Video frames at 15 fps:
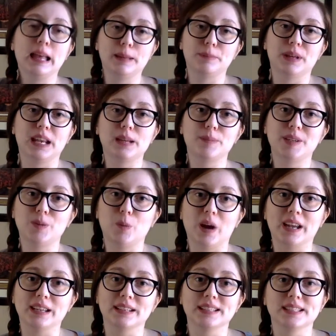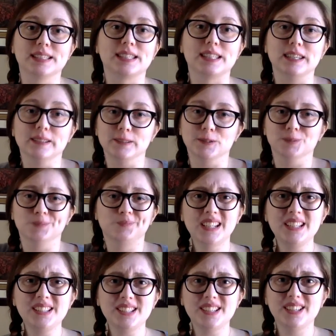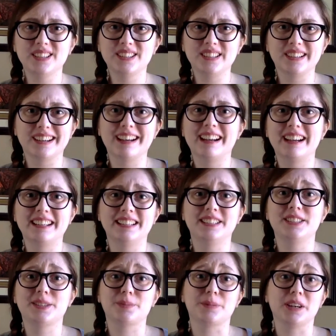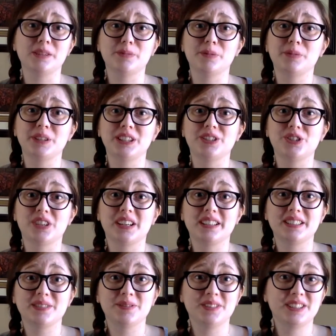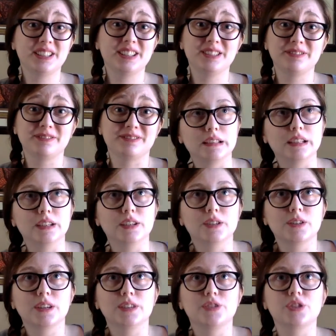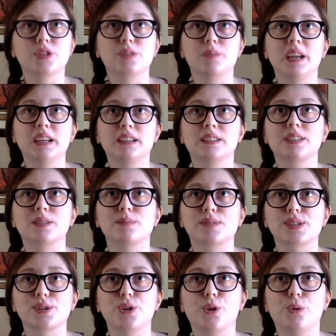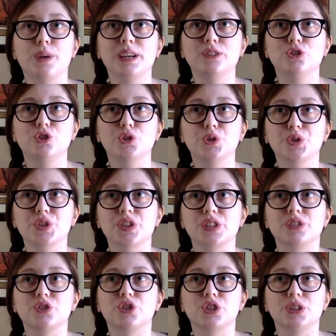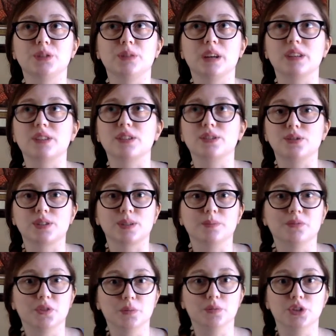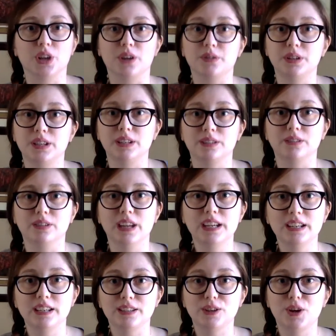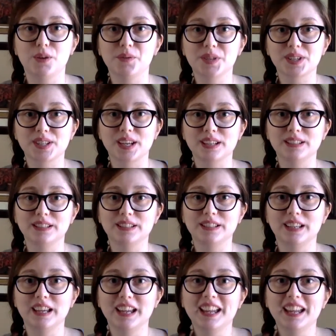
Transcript: But I mean, Wyatt is, he's a young guy, he's probably attractive enough. Here they just make some snow angels and she rescues him from drowning in a lake, and all of a sudden,